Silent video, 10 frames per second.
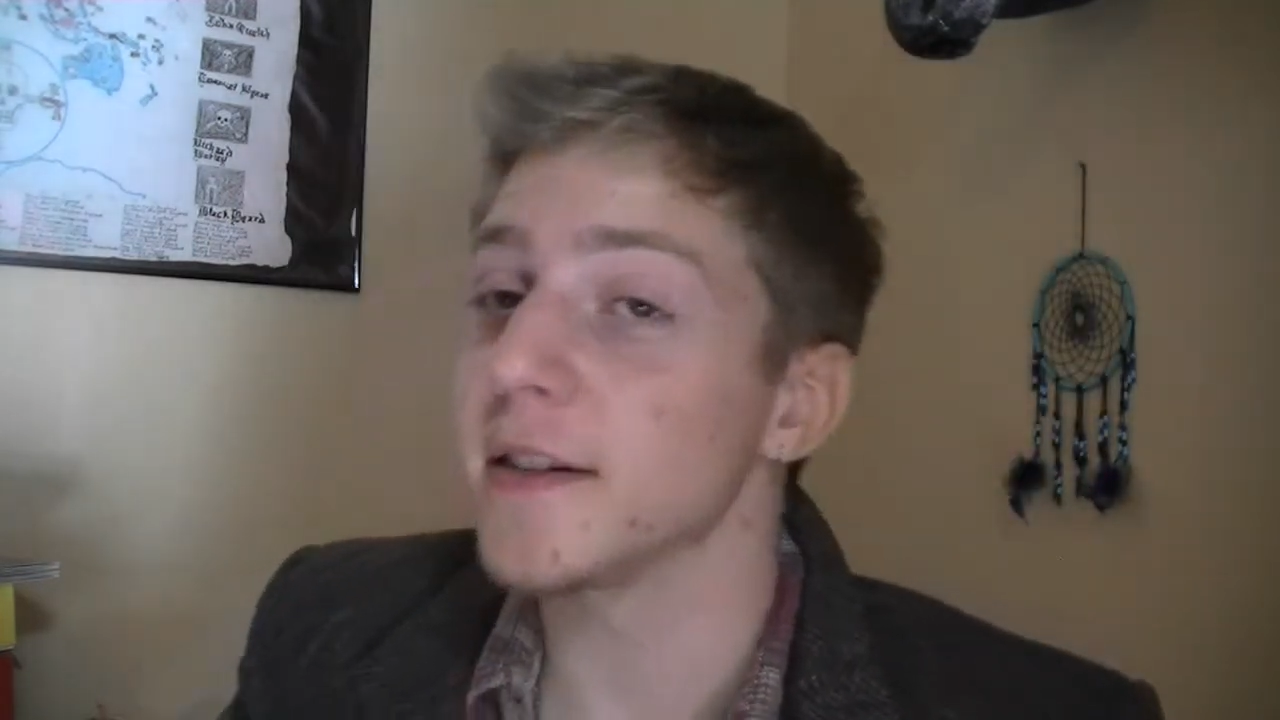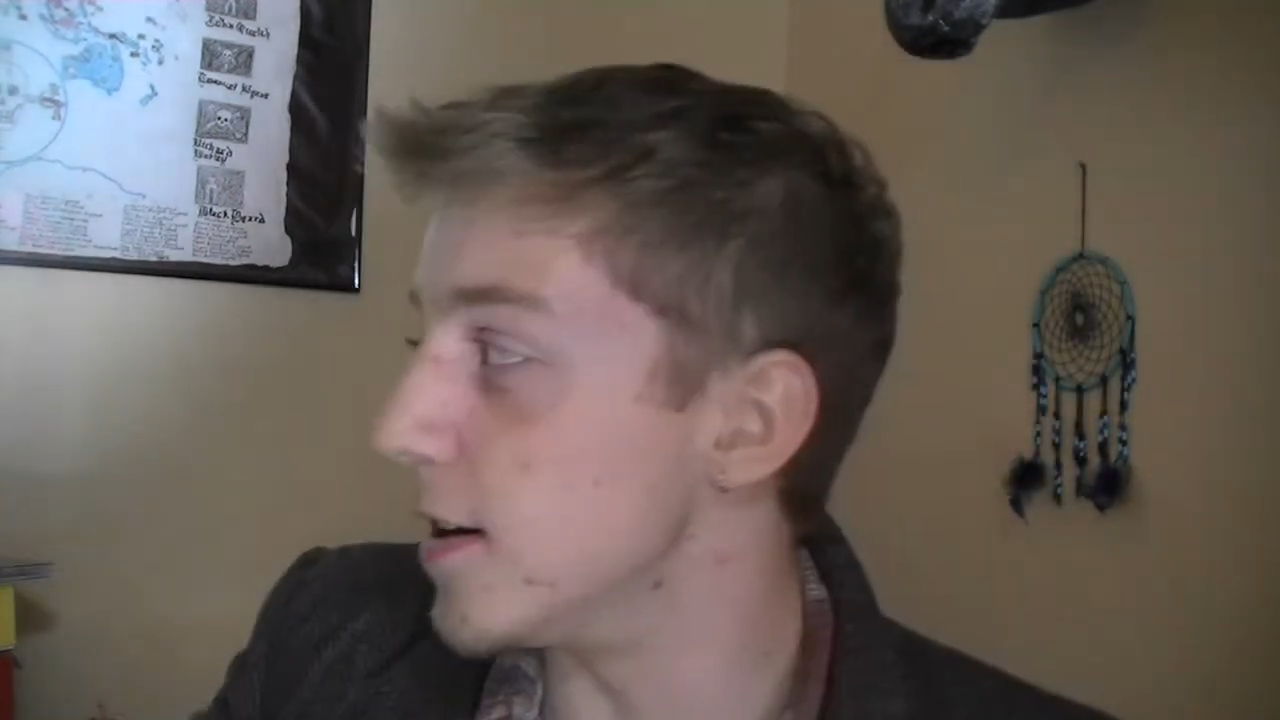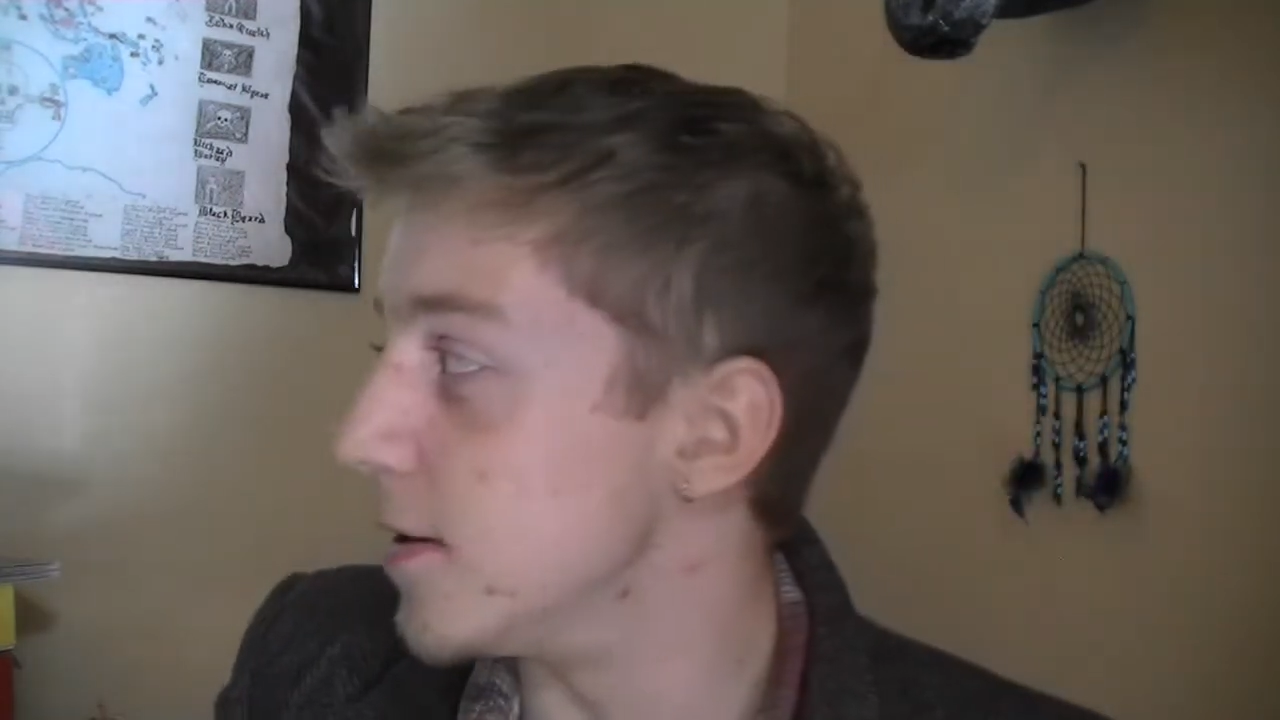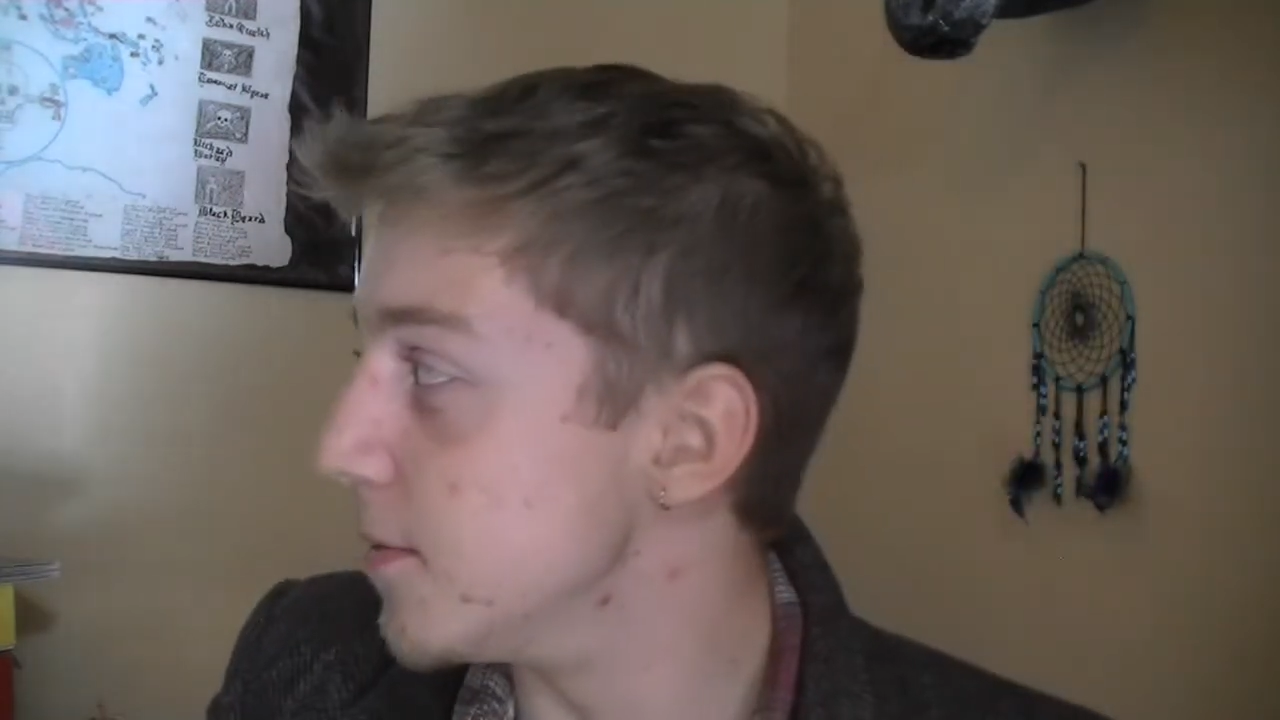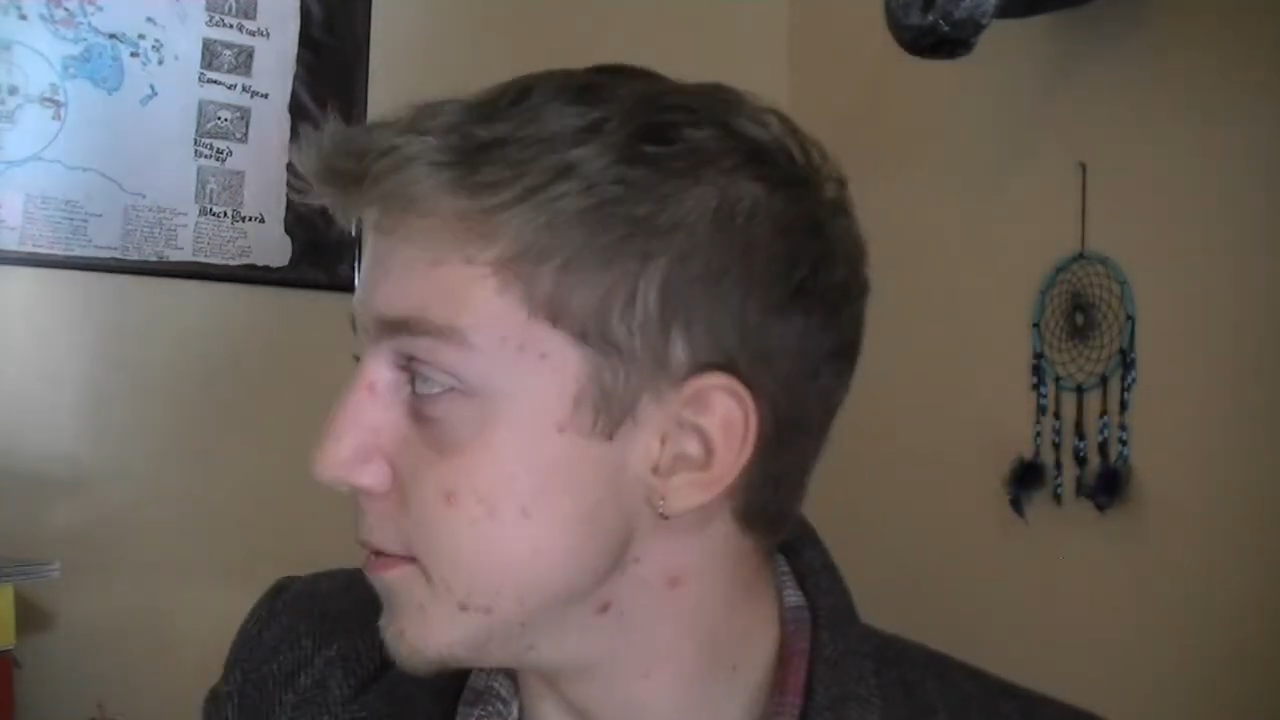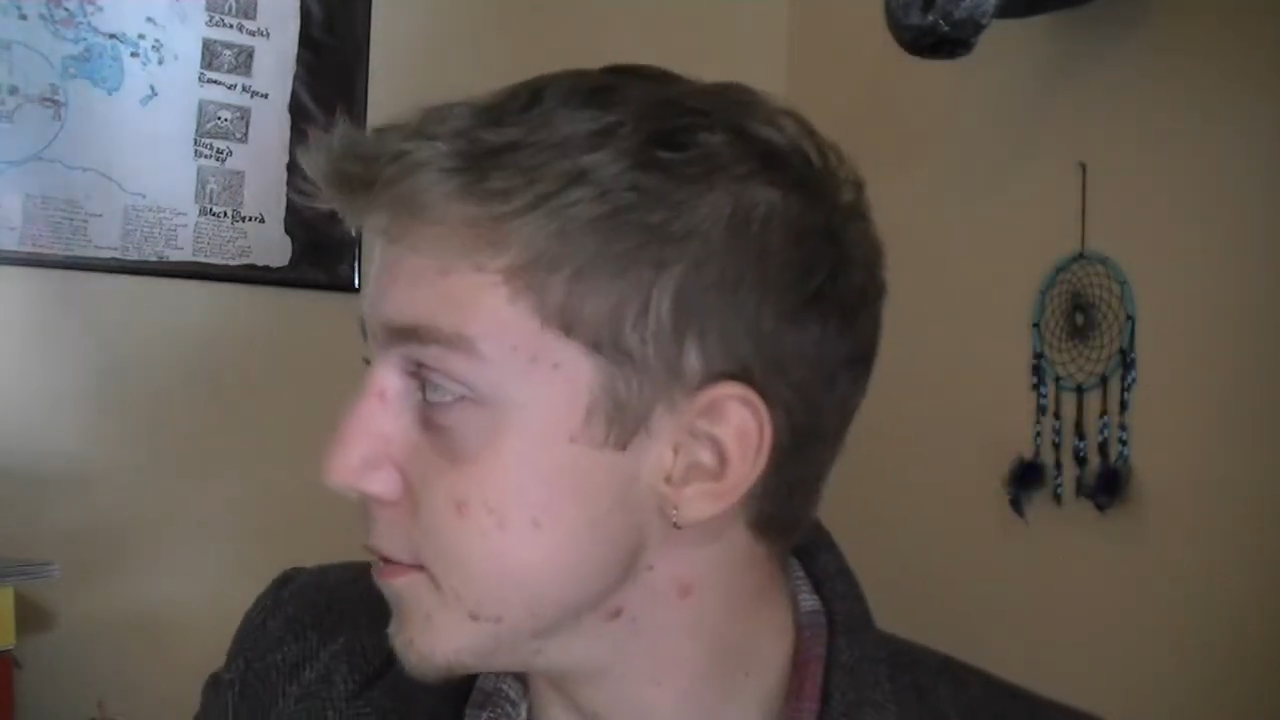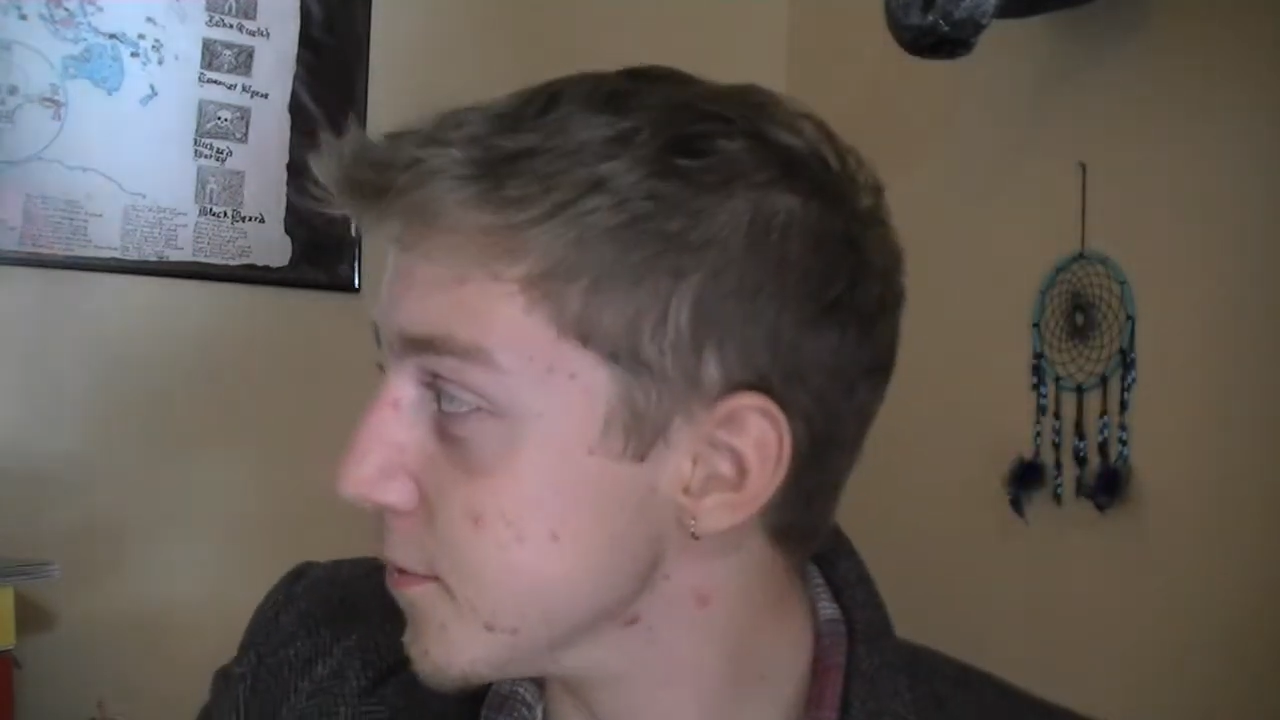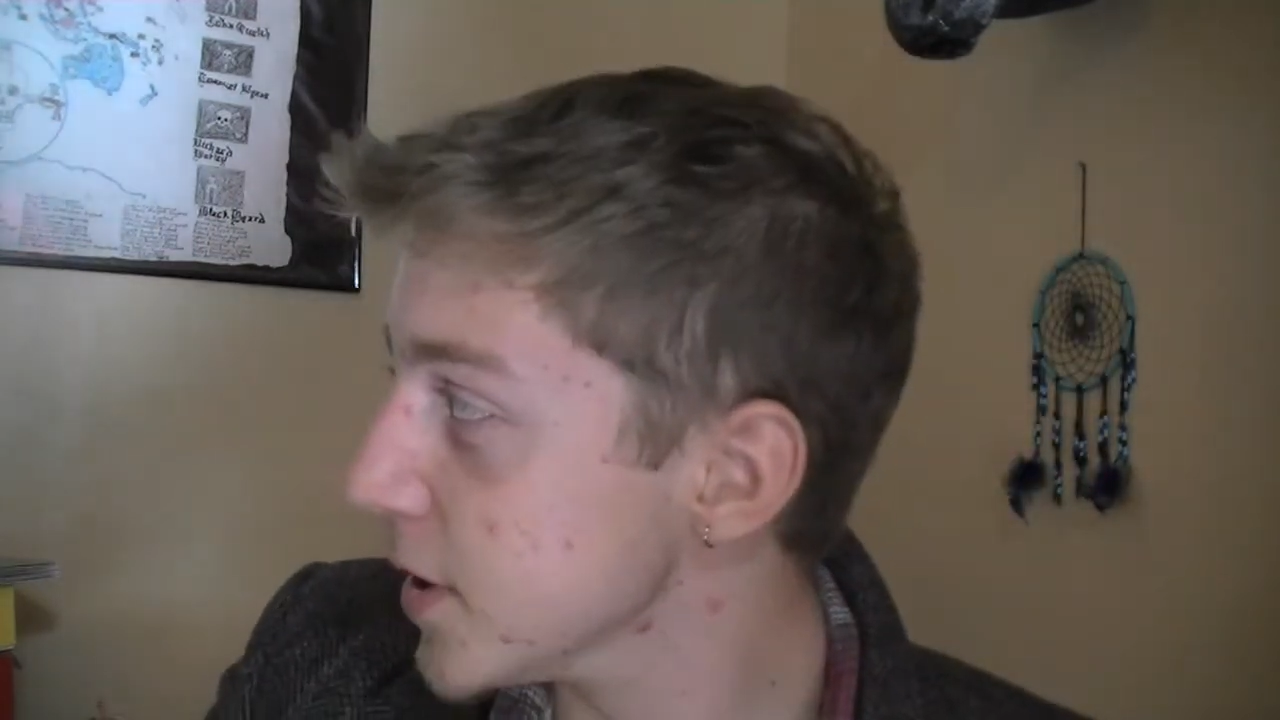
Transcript: um,